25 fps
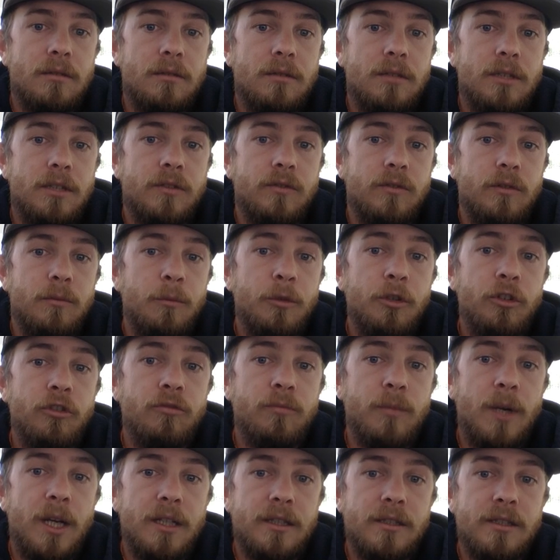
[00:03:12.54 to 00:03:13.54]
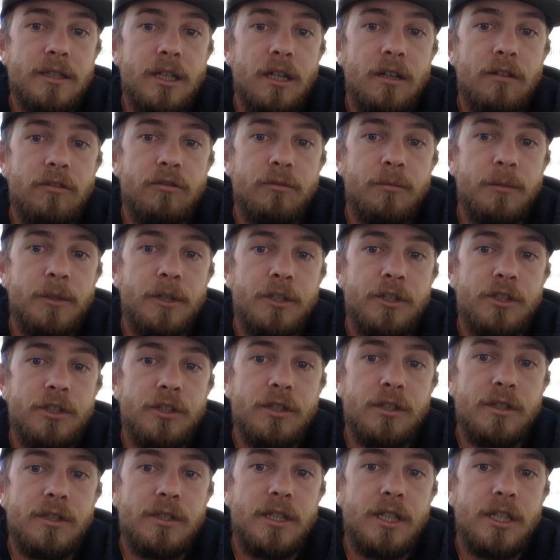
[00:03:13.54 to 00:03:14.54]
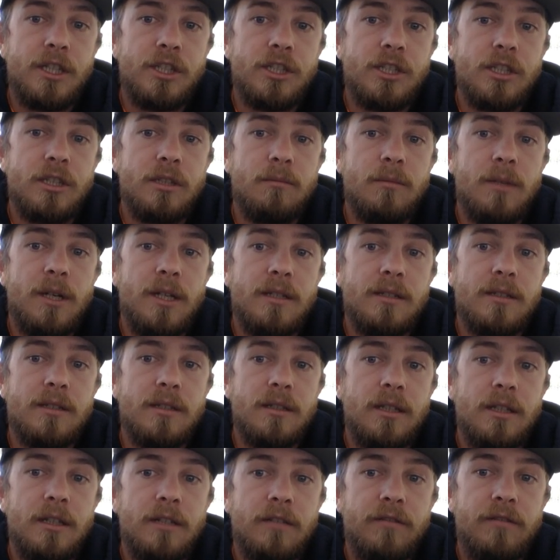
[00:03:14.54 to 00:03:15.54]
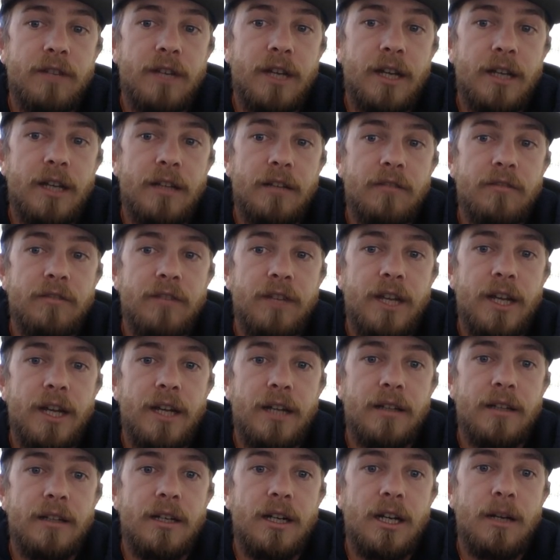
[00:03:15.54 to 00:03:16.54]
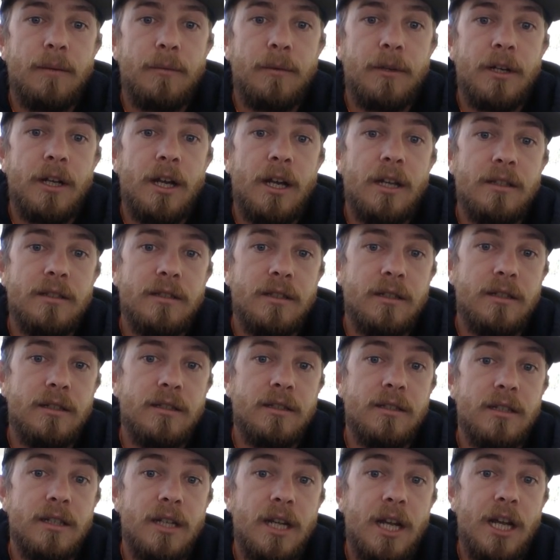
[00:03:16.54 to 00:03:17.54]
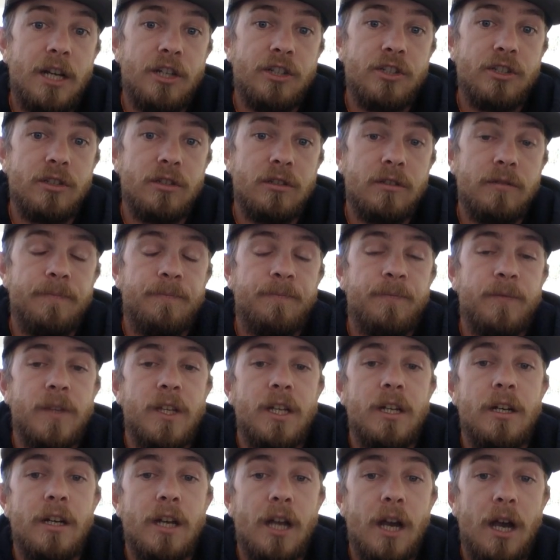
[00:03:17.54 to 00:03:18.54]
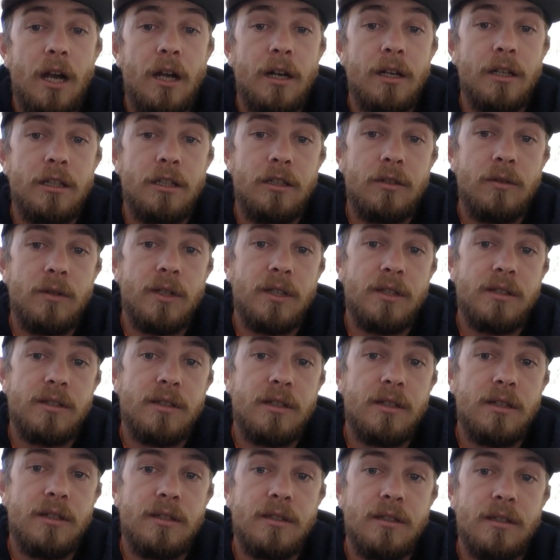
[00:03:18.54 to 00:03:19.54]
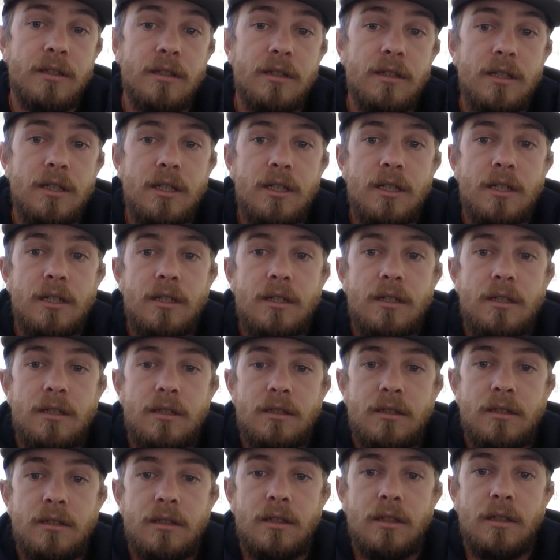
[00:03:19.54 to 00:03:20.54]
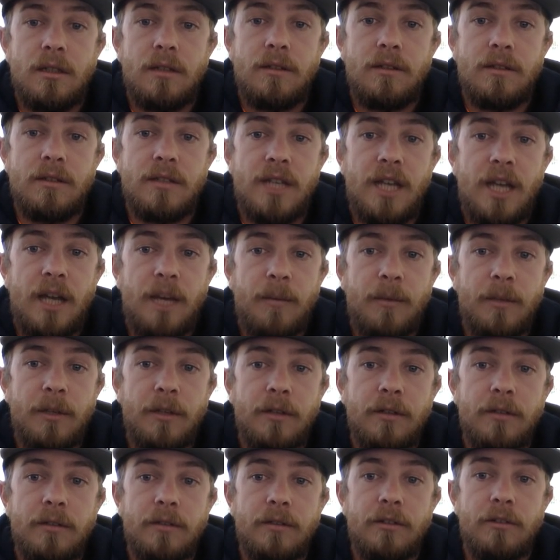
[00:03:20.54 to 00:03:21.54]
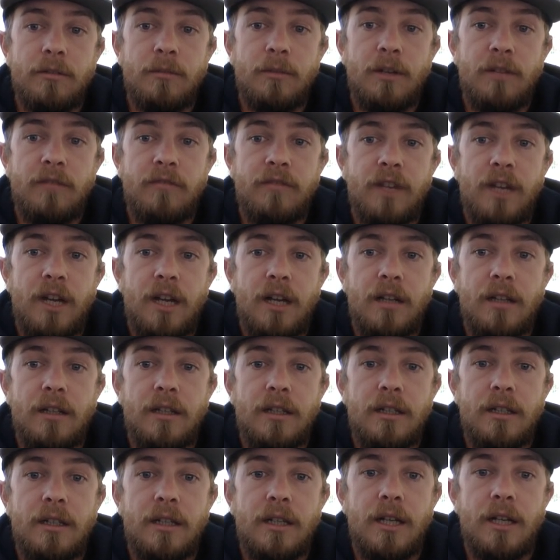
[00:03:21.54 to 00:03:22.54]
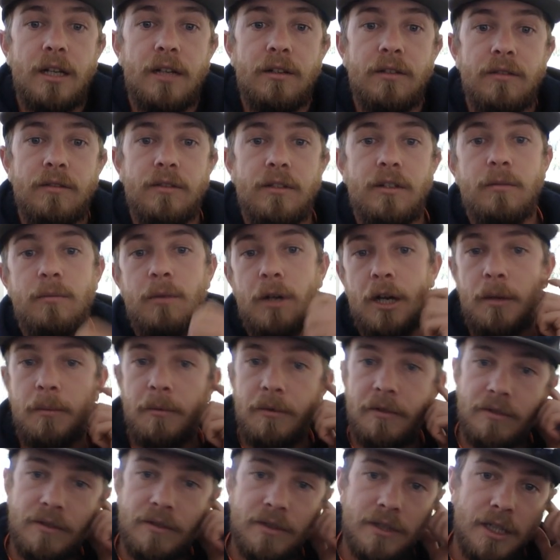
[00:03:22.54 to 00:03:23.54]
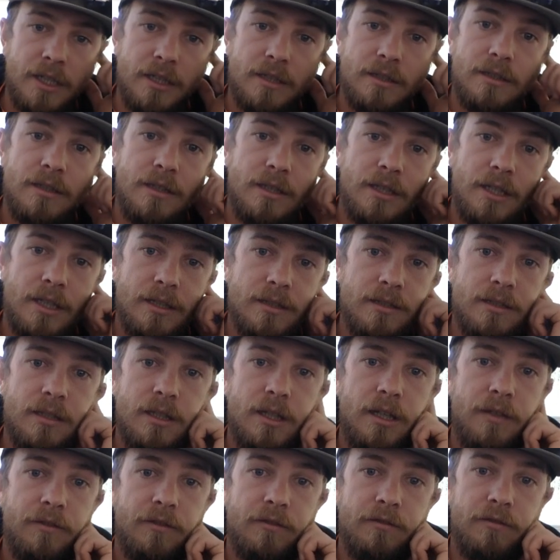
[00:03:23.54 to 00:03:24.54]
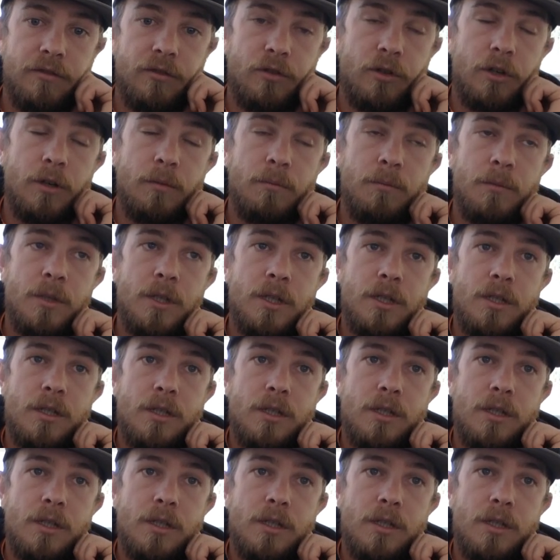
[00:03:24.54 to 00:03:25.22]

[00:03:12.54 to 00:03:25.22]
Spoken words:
is remove myself from their jurisdiction by solidifying the fact that I'm a non-citizen national and not a U.S. citizen. This happened through my filing out of the Department of State's DS-11 form,